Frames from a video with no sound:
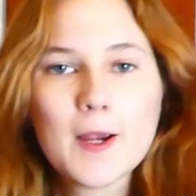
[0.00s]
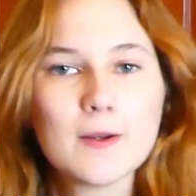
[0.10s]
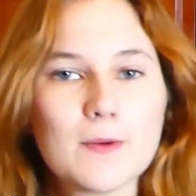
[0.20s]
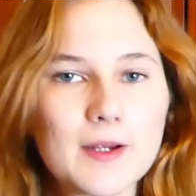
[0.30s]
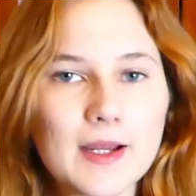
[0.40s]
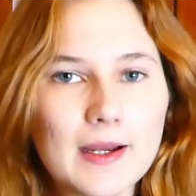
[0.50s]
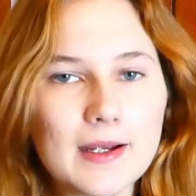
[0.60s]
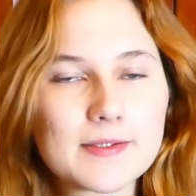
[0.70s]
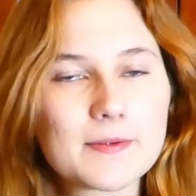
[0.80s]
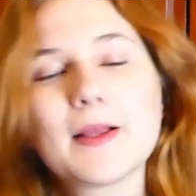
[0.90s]
Hello
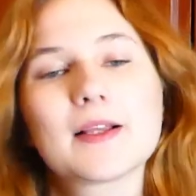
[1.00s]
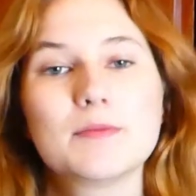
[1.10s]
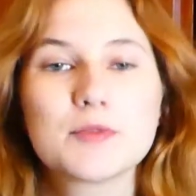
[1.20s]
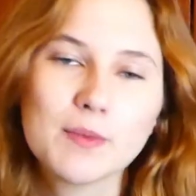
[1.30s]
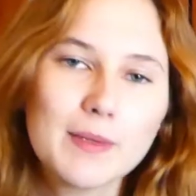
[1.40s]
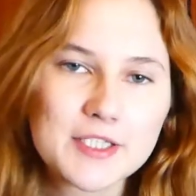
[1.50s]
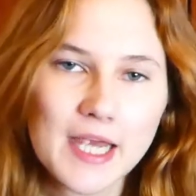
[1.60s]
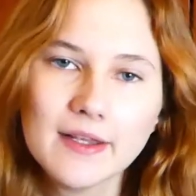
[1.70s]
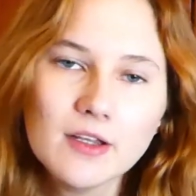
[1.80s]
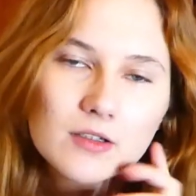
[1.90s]
guys, welcome to my
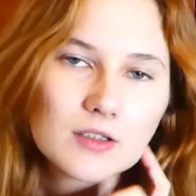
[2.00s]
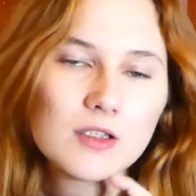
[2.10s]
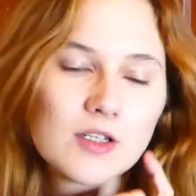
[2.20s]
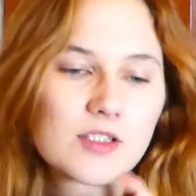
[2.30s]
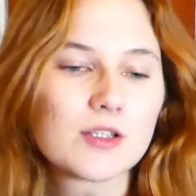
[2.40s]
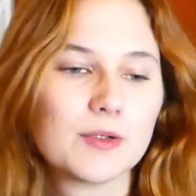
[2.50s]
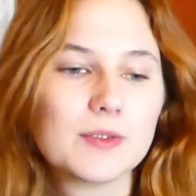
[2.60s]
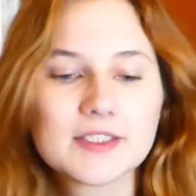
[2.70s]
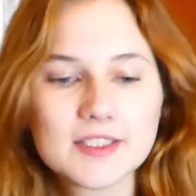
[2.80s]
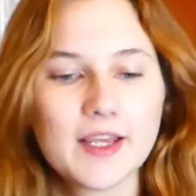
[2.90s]
channel. So
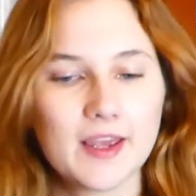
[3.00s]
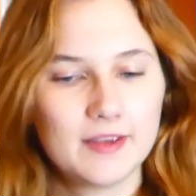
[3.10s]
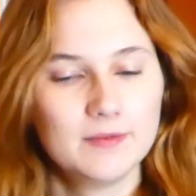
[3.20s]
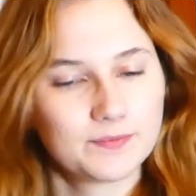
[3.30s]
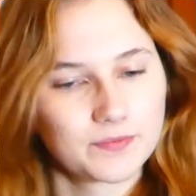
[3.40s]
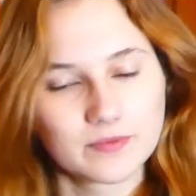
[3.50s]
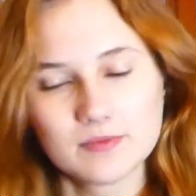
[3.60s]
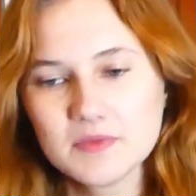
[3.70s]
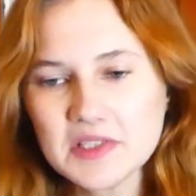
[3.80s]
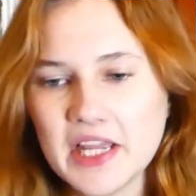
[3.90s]
today
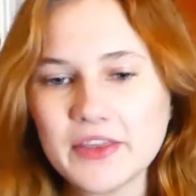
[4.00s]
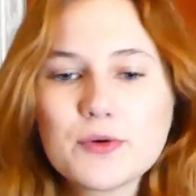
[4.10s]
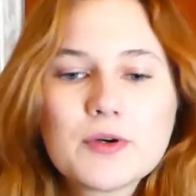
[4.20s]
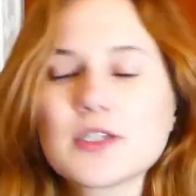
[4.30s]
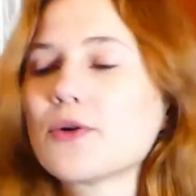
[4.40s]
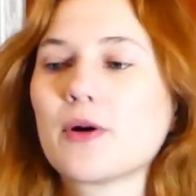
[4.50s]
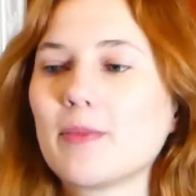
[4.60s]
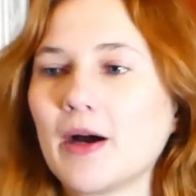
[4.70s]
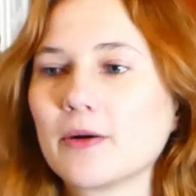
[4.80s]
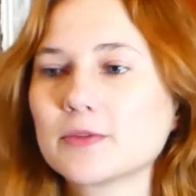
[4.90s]
I thought I'd talk
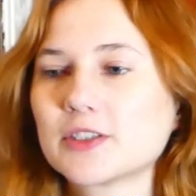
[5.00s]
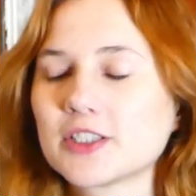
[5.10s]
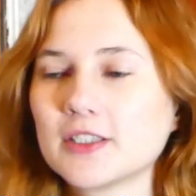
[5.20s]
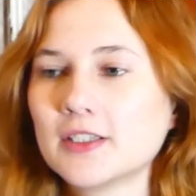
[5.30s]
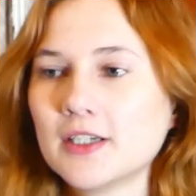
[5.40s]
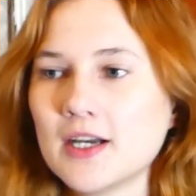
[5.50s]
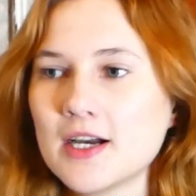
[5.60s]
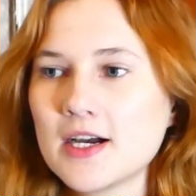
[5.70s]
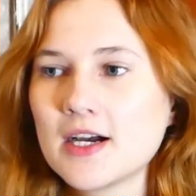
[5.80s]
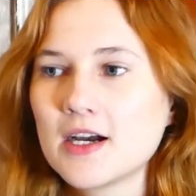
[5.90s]
about
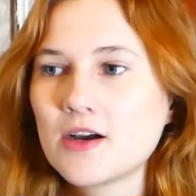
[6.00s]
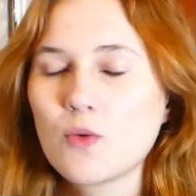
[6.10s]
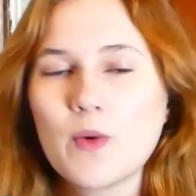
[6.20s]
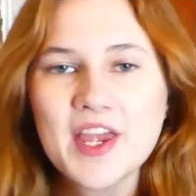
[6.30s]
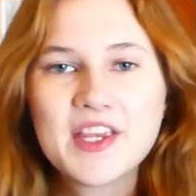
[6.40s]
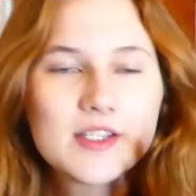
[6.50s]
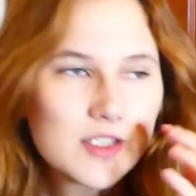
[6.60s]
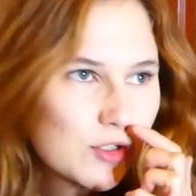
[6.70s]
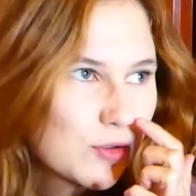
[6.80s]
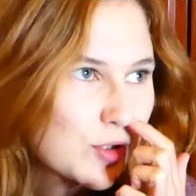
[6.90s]

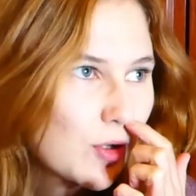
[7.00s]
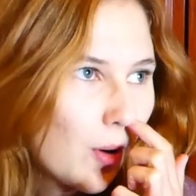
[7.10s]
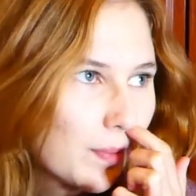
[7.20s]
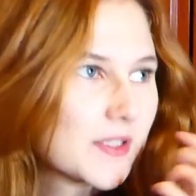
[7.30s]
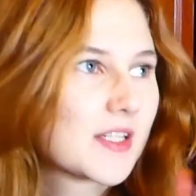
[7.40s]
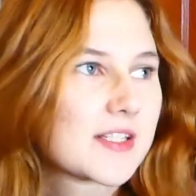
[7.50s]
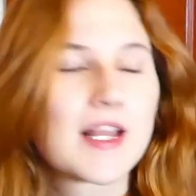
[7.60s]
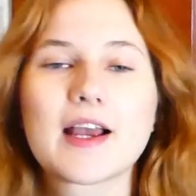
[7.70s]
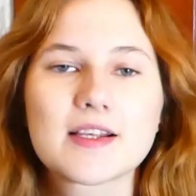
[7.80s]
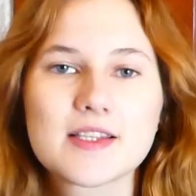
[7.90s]
ways to stop
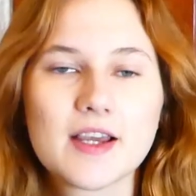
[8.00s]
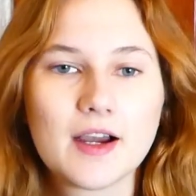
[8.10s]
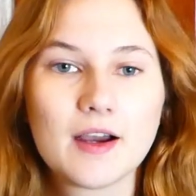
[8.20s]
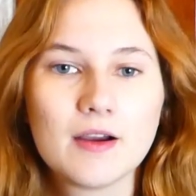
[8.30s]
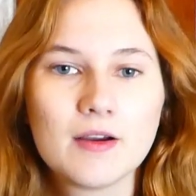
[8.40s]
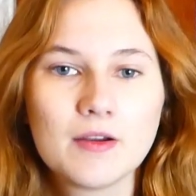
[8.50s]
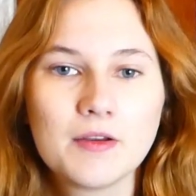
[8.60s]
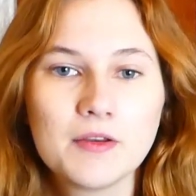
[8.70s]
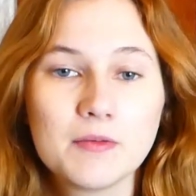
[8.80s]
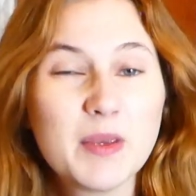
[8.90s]
dyslexia
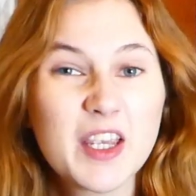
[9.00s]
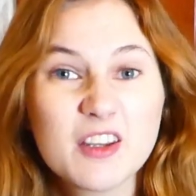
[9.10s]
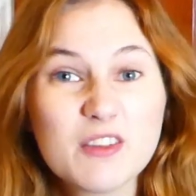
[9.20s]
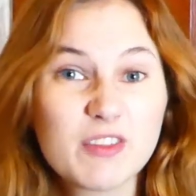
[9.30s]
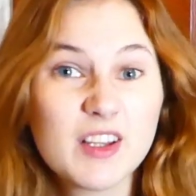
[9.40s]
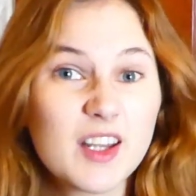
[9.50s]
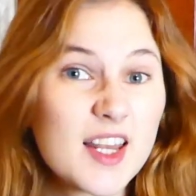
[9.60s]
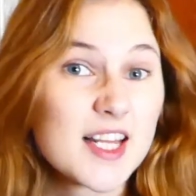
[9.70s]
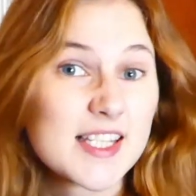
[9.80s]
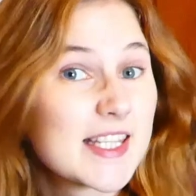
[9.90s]
making you feel a
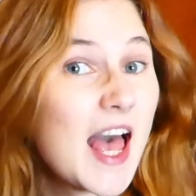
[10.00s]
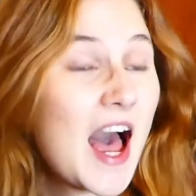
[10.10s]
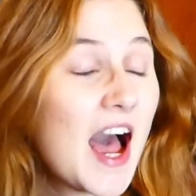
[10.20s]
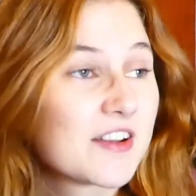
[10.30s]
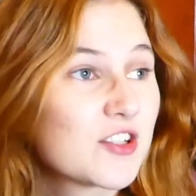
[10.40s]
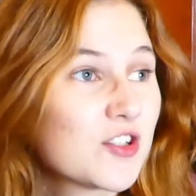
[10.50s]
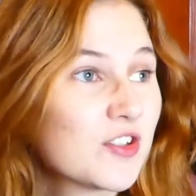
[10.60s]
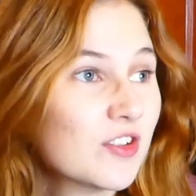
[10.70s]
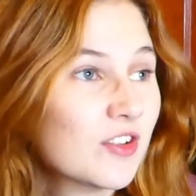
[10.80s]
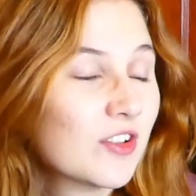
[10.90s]
little sad
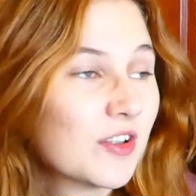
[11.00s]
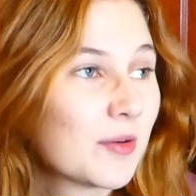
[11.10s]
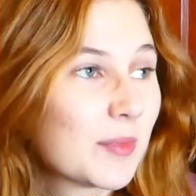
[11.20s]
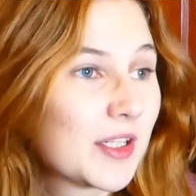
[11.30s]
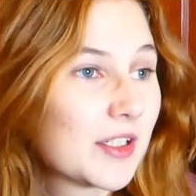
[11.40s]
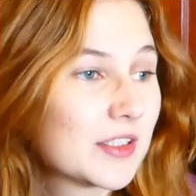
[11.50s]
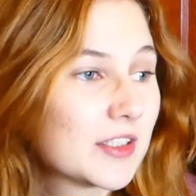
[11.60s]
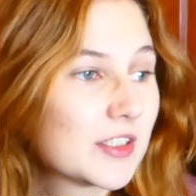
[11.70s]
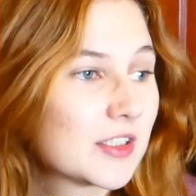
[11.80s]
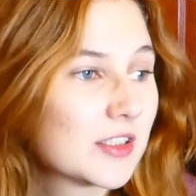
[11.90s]

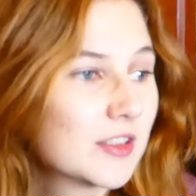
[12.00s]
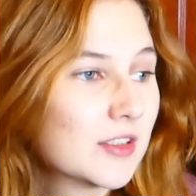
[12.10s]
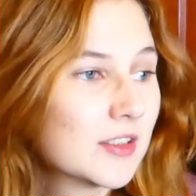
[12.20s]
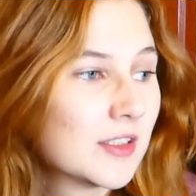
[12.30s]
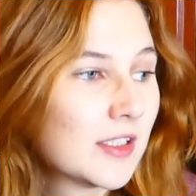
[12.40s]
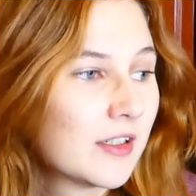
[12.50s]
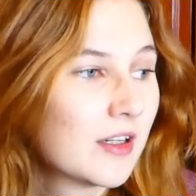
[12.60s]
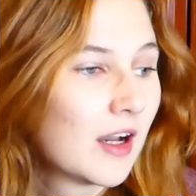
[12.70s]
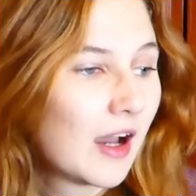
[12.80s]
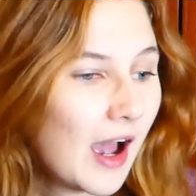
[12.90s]
because
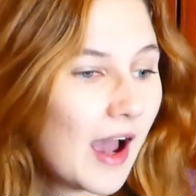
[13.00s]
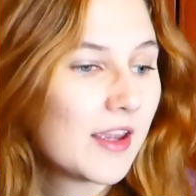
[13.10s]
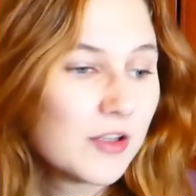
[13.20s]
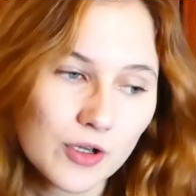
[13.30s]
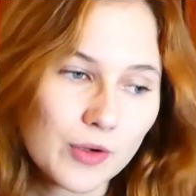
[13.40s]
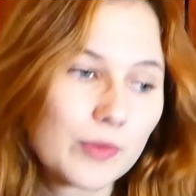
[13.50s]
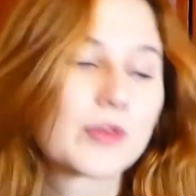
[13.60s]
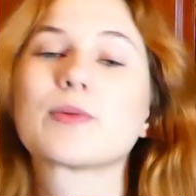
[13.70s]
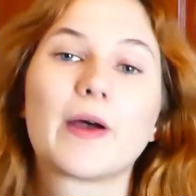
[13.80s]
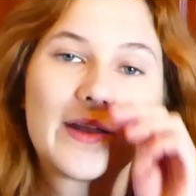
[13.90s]
I know
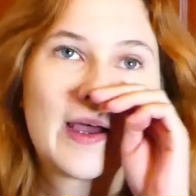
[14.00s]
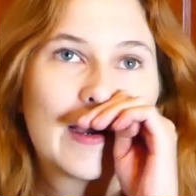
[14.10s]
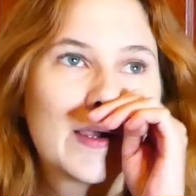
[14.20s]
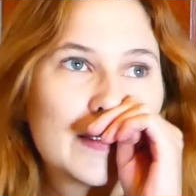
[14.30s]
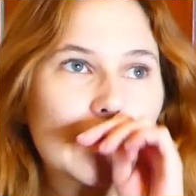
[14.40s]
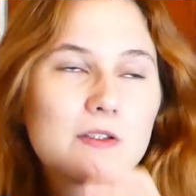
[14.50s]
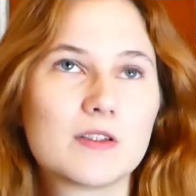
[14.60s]
that when I